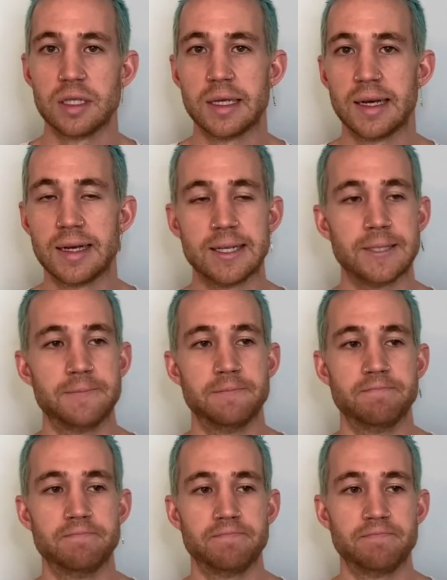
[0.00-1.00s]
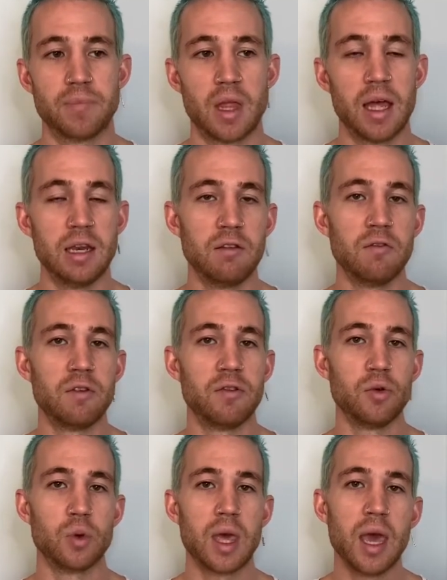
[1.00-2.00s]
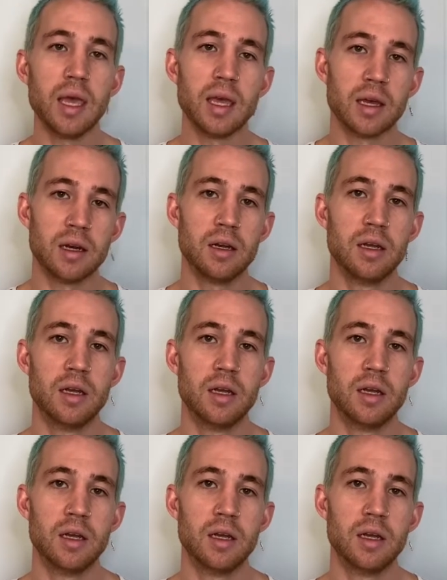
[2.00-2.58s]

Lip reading: And even if you can,